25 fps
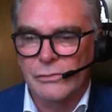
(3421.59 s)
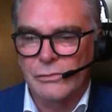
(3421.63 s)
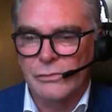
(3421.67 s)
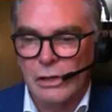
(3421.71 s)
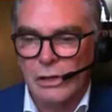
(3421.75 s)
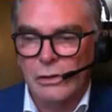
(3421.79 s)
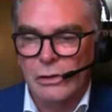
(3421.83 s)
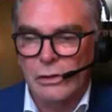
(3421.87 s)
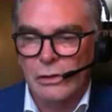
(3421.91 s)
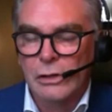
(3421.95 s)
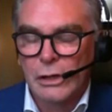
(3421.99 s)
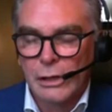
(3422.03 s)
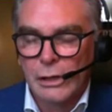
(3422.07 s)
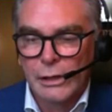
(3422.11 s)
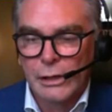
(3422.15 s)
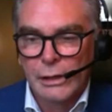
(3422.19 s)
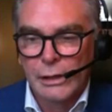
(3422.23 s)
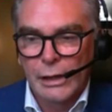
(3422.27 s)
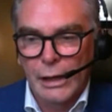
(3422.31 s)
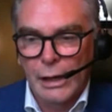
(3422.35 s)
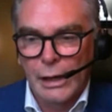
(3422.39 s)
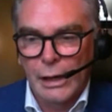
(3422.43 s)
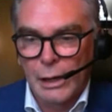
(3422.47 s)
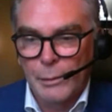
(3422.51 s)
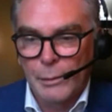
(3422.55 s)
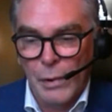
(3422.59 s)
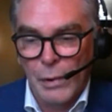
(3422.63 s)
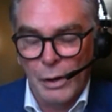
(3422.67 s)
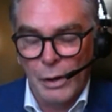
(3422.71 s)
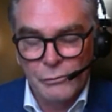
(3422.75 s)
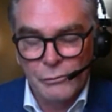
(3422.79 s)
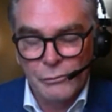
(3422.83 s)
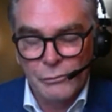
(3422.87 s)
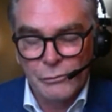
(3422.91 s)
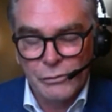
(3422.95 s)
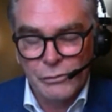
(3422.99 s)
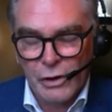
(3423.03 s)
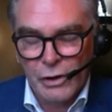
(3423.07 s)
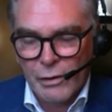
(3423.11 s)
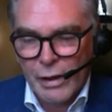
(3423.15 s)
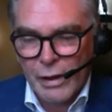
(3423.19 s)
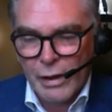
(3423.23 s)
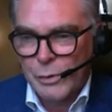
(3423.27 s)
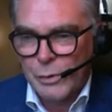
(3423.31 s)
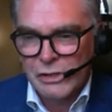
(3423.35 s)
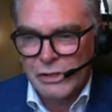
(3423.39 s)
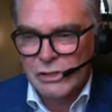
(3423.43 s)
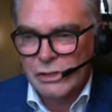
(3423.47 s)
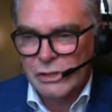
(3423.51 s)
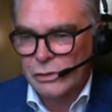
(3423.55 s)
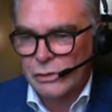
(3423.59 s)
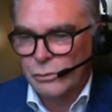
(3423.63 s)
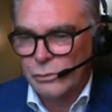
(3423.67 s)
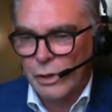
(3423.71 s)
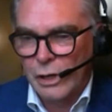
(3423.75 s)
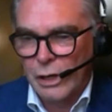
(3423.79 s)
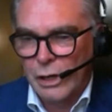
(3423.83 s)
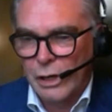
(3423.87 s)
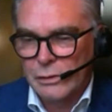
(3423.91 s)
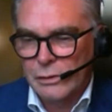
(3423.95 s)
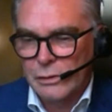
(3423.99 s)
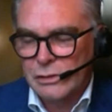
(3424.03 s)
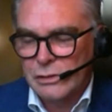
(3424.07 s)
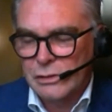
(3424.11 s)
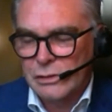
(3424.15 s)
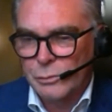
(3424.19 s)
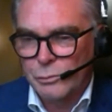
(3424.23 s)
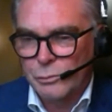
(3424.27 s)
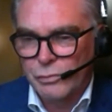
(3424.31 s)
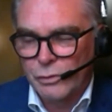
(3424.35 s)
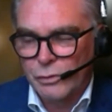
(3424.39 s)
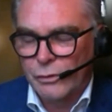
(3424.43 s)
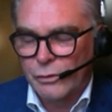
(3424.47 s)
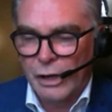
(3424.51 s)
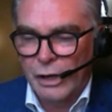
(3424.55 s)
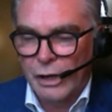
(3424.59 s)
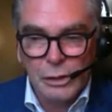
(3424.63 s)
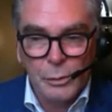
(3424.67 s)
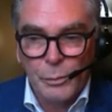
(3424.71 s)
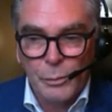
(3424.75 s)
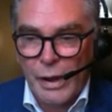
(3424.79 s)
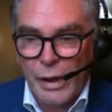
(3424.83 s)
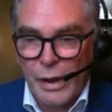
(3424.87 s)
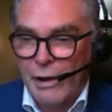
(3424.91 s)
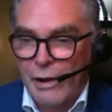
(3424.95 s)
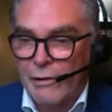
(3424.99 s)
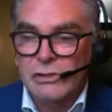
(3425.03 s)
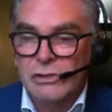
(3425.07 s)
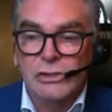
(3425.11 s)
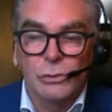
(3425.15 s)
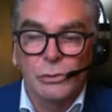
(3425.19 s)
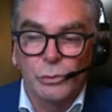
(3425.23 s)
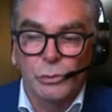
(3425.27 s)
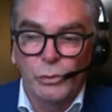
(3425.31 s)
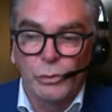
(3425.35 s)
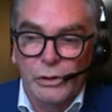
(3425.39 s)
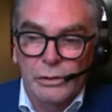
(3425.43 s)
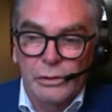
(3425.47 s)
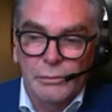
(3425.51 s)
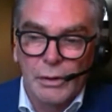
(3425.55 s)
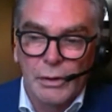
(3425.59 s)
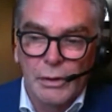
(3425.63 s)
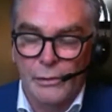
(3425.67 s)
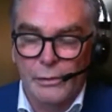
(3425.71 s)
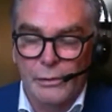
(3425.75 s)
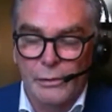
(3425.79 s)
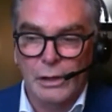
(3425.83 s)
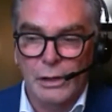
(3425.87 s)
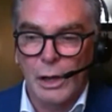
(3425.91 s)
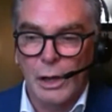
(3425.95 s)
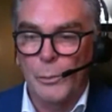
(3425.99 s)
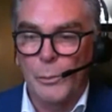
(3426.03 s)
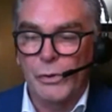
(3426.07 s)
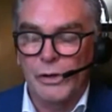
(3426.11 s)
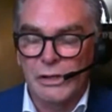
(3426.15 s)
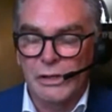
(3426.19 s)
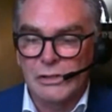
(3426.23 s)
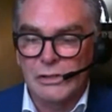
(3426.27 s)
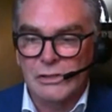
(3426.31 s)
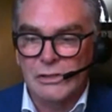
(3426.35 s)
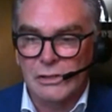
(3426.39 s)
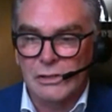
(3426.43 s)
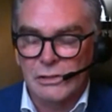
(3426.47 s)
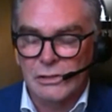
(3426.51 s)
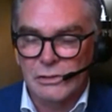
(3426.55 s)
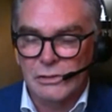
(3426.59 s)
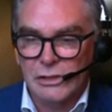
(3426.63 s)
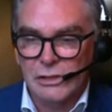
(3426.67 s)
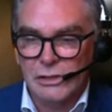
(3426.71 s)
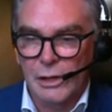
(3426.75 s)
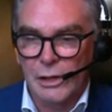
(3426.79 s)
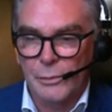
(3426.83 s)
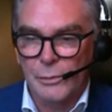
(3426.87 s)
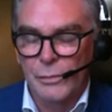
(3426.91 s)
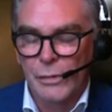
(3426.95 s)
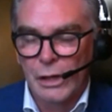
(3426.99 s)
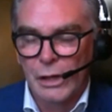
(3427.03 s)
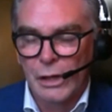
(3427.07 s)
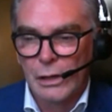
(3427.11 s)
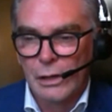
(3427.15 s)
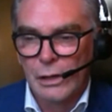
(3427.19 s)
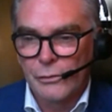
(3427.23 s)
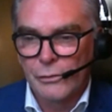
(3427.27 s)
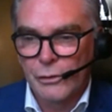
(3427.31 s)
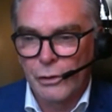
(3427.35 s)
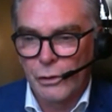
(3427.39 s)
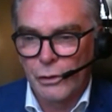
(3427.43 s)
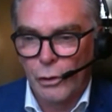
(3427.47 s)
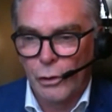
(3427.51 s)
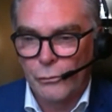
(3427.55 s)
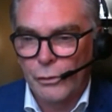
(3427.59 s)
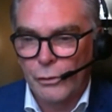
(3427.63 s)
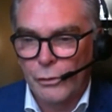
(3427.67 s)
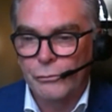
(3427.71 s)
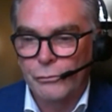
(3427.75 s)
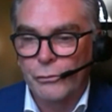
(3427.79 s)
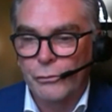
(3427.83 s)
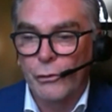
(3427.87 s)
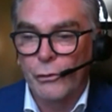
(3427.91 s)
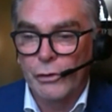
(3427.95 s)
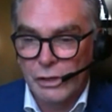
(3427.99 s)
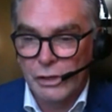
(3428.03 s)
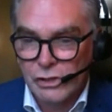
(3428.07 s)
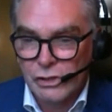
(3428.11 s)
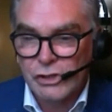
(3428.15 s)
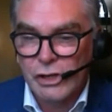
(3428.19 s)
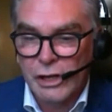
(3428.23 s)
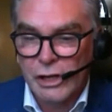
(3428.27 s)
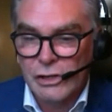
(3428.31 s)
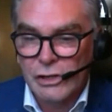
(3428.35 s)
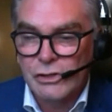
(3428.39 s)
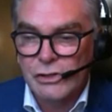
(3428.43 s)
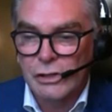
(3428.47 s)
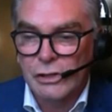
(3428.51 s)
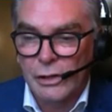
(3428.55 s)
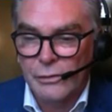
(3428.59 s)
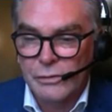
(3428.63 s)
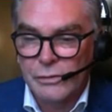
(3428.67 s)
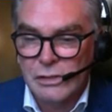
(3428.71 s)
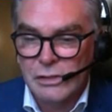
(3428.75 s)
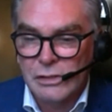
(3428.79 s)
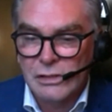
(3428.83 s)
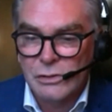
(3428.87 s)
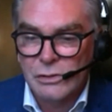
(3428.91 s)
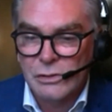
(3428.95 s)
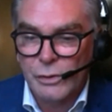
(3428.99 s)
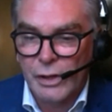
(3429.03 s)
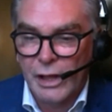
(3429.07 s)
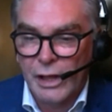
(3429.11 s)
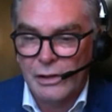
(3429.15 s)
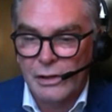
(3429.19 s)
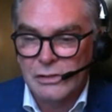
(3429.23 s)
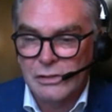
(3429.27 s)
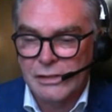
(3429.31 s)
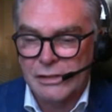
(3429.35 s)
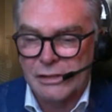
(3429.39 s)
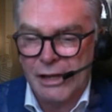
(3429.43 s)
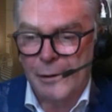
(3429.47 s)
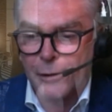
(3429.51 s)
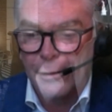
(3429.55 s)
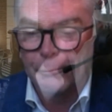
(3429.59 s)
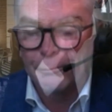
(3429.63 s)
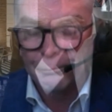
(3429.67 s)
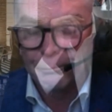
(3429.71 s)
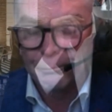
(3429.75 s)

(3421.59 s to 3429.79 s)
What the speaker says: So I'm very happy to provide comparison with other companies that offer foreign exchange services, without a doubt.